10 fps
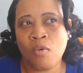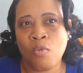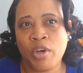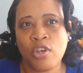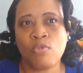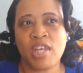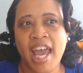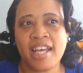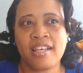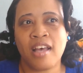when you
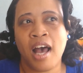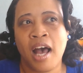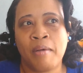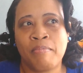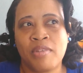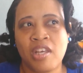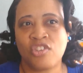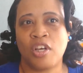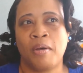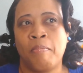take
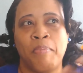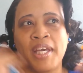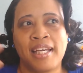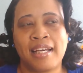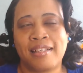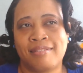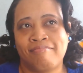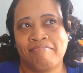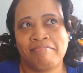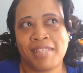such a big
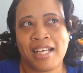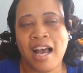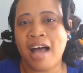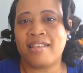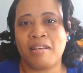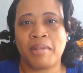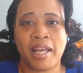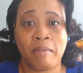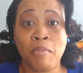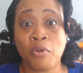concept
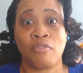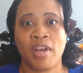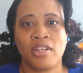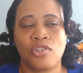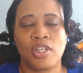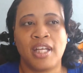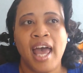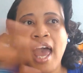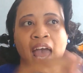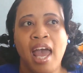like motivation
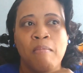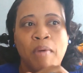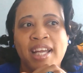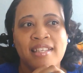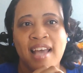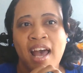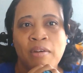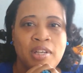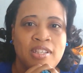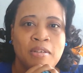and break it
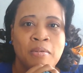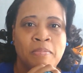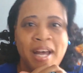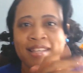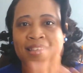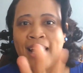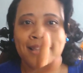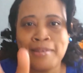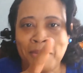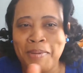down into
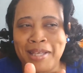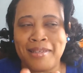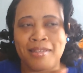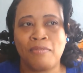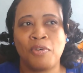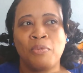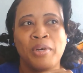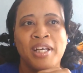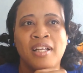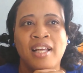bite-sized little pieces, if you
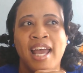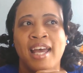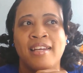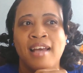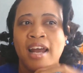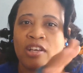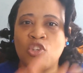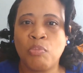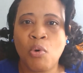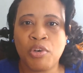will, and kind of
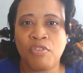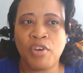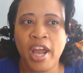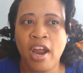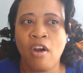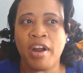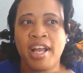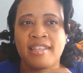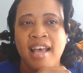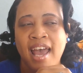explore different
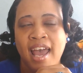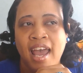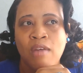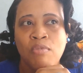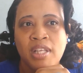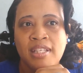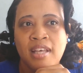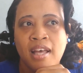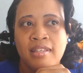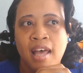areas, it really
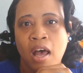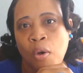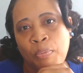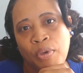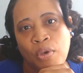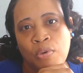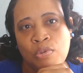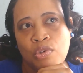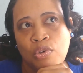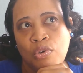does help you
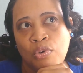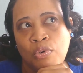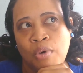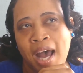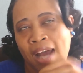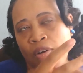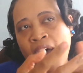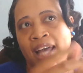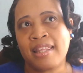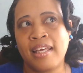to,
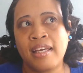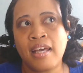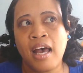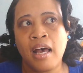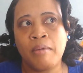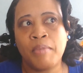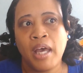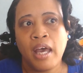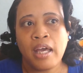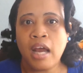I think,
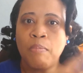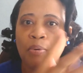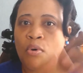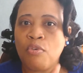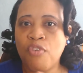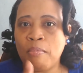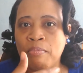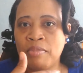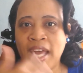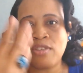kind of pull
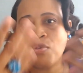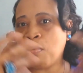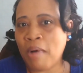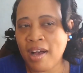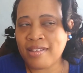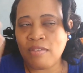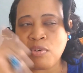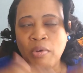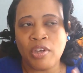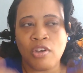from that toolbox, if
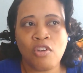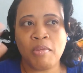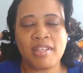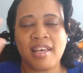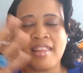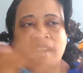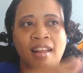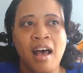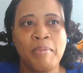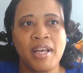you will. And you hear me say that a
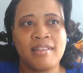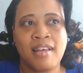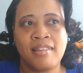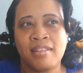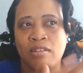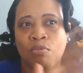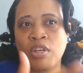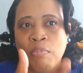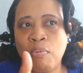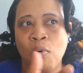lot because I think that's
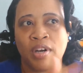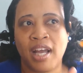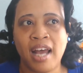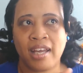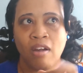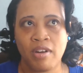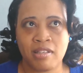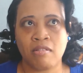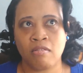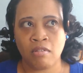really important to kind of carry
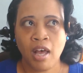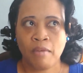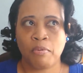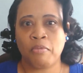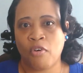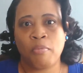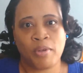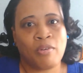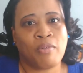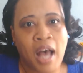this little
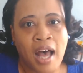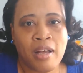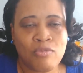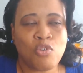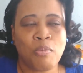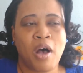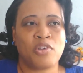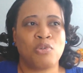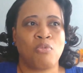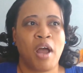proverbial
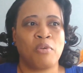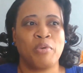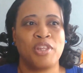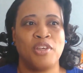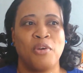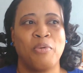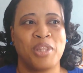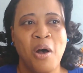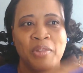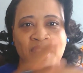toolbox around with you,
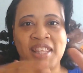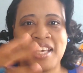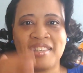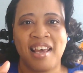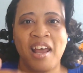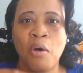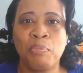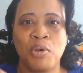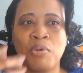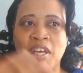with all the things that
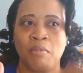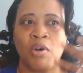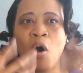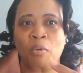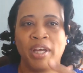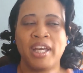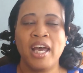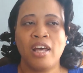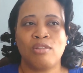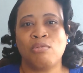help you keep going
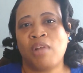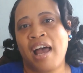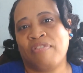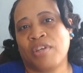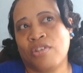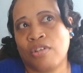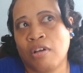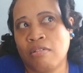through life, because,